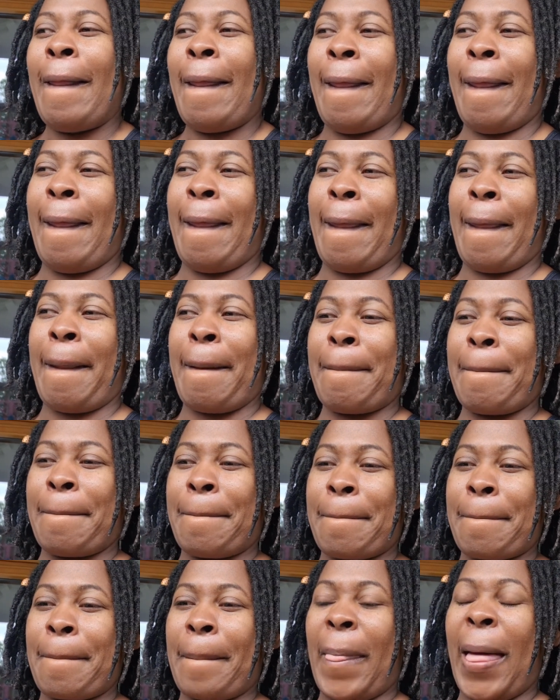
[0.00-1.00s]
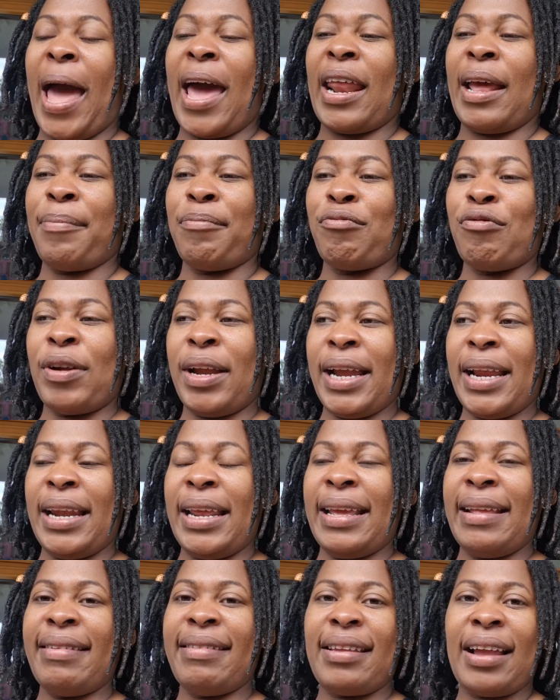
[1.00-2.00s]
Um, and I'm
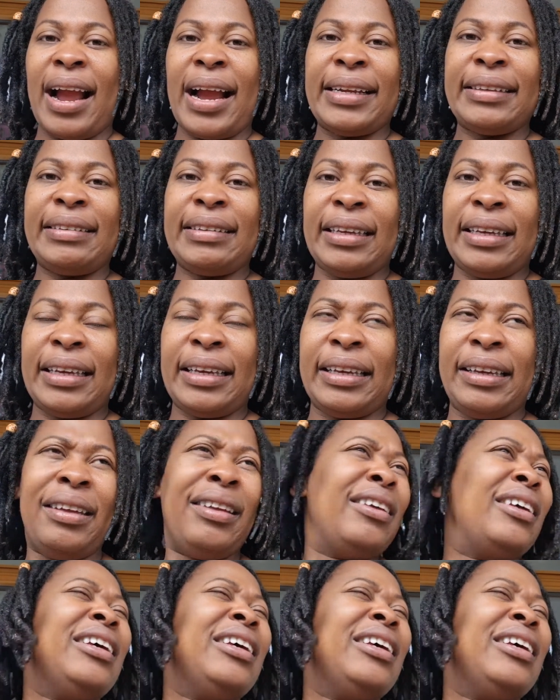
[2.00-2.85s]
really starting to